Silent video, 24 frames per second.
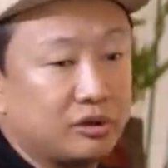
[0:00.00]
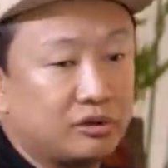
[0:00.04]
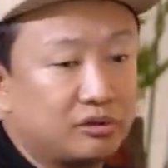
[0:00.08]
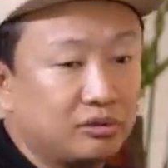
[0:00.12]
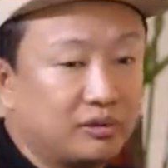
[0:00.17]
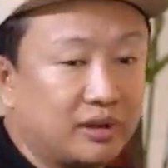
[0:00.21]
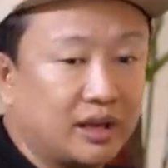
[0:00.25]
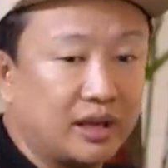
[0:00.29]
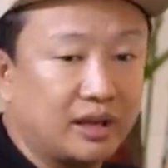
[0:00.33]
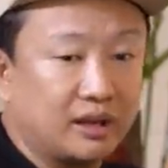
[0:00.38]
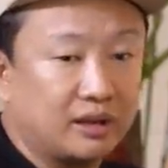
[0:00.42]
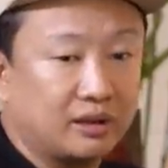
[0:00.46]

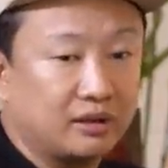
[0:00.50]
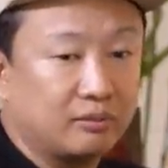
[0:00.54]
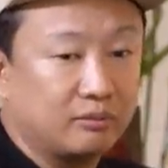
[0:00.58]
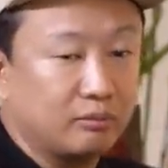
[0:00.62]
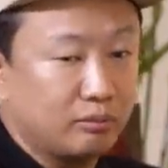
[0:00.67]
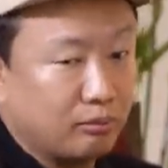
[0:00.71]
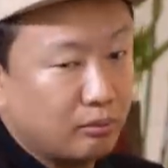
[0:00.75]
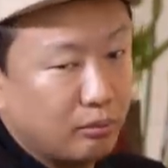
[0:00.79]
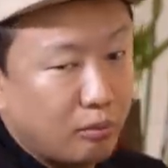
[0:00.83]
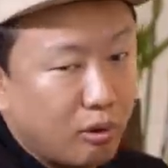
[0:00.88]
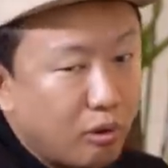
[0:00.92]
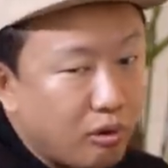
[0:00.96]
today
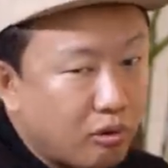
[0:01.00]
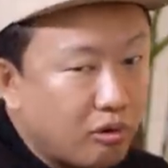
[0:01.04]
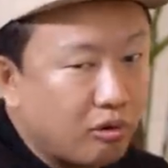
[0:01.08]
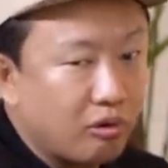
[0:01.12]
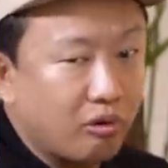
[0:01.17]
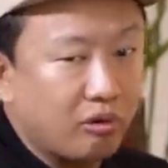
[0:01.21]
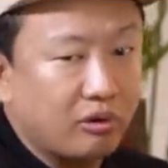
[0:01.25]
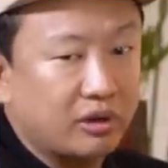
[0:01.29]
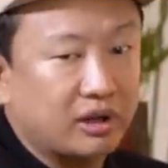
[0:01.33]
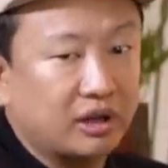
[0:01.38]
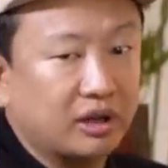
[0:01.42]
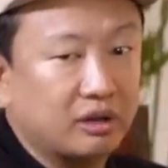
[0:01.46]

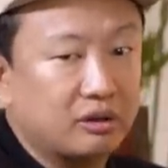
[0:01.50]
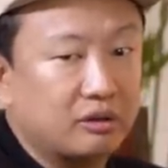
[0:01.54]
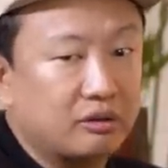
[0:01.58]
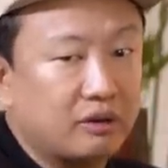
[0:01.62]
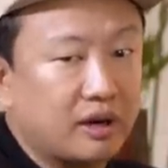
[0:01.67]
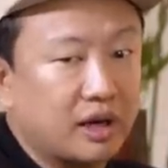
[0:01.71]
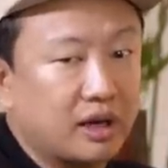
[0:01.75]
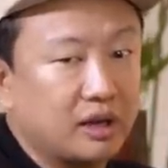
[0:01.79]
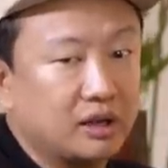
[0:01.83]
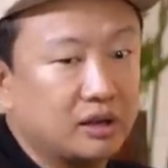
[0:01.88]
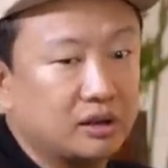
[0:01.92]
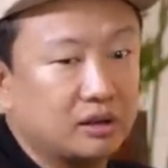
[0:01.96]
Moko can
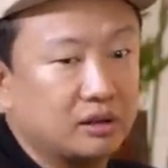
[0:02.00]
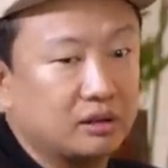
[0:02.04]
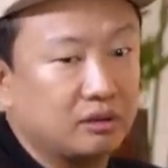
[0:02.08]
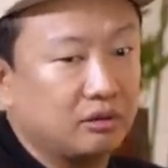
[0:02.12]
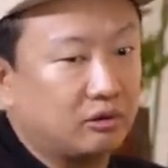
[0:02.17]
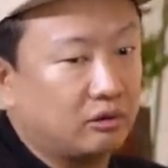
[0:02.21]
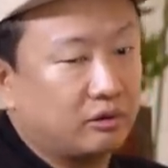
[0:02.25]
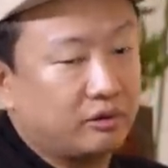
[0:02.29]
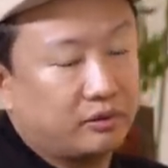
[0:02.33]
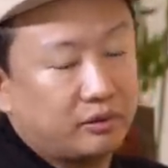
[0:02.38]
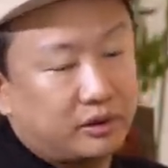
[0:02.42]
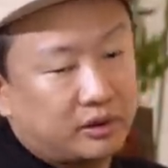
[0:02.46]
write
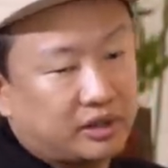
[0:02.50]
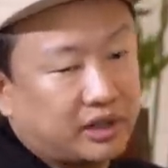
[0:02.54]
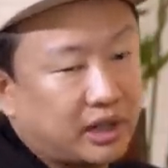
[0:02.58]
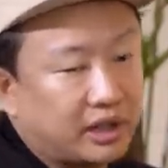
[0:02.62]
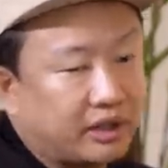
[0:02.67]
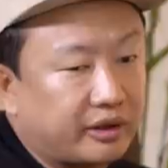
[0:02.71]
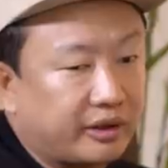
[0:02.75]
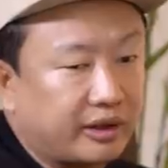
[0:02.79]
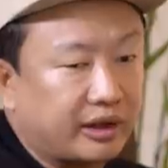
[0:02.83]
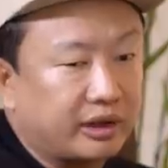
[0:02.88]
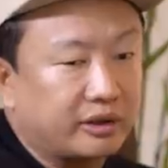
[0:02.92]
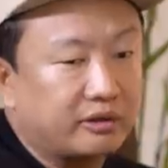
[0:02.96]
or
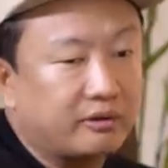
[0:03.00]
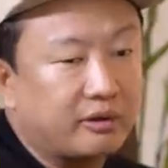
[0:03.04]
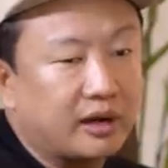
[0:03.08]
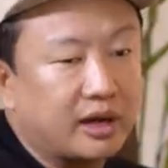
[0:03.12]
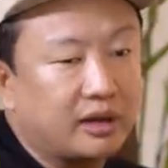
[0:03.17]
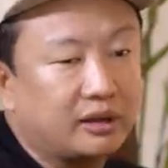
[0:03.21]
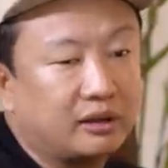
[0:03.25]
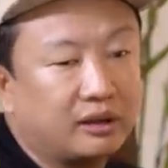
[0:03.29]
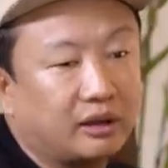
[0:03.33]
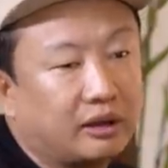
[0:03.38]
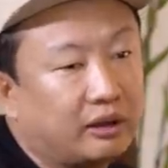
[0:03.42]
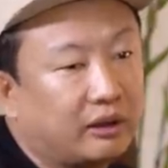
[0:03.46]
Kekhrie can
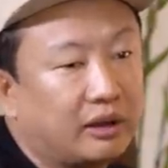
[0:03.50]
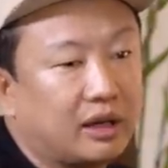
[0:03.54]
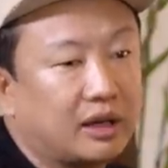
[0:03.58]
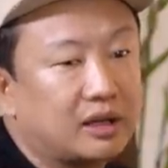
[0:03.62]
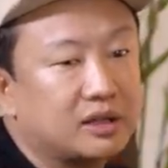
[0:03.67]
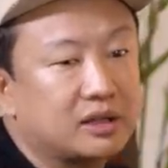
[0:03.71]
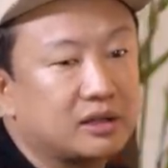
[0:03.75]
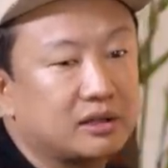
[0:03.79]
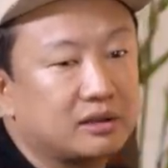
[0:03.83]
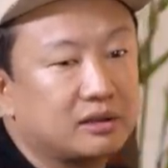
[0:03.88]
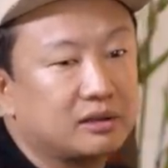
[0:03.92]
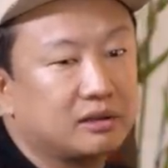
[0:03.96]
write
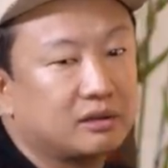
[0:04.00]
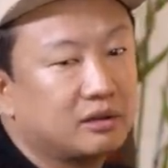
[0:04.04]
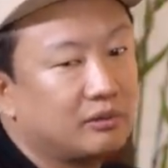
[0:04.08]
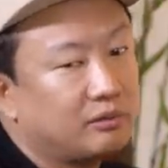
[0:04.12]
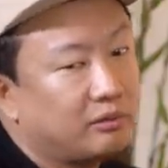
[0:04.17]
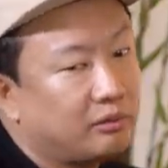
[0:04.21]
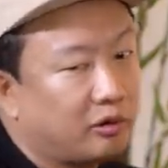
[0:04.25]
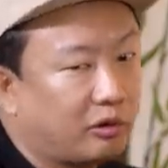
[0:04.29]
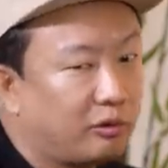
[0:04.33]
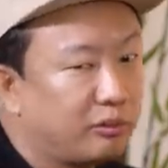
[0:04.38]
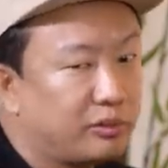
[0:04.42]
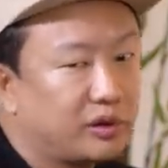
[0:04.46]
lyrics
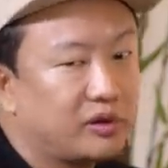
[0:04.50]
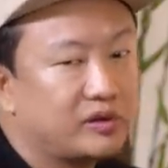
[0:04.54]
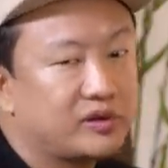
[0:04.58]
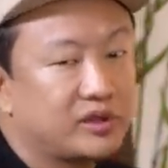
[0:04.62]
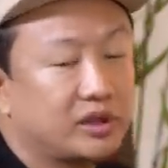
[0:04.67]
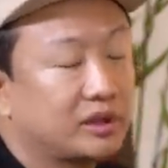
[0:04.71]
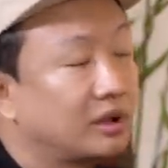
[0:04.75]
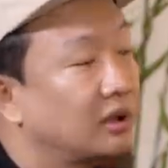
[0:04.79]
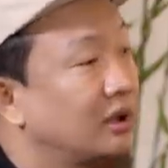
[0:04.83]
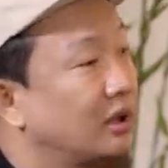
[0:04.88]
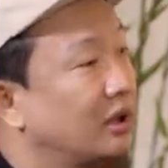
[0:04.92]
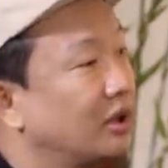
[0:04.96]
or
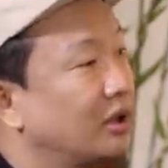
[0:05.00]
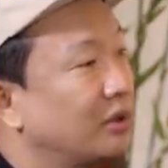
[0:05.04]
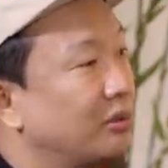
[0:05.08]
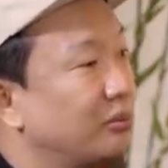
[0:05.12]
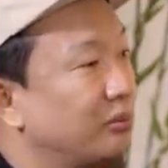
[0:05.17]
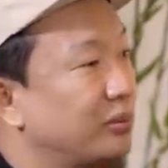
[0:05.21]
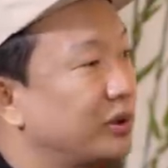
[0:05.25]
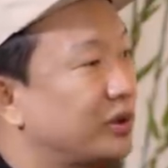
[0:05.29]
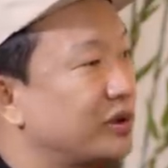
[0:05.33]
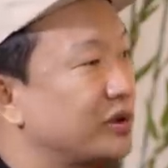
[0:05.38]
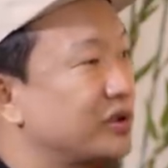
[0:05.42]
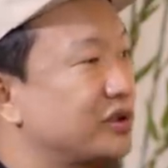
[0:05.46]
music
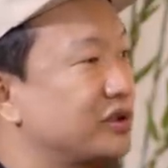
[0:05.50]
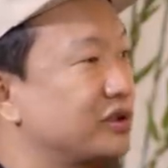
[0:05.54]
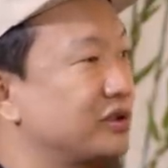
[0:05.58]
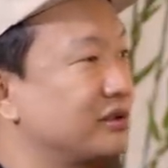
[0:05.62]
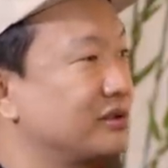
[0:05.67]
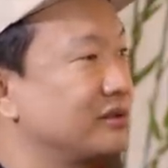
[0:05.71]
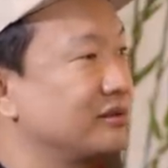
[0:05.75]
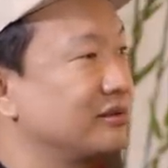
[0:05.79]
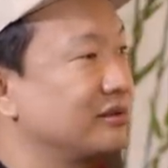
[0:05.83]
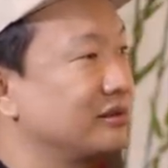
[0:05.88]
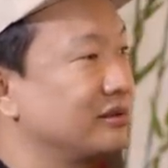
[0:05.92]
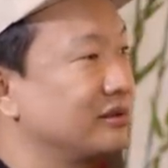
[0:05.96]

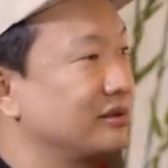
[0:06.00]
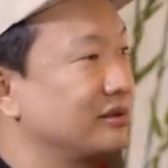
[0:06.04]
because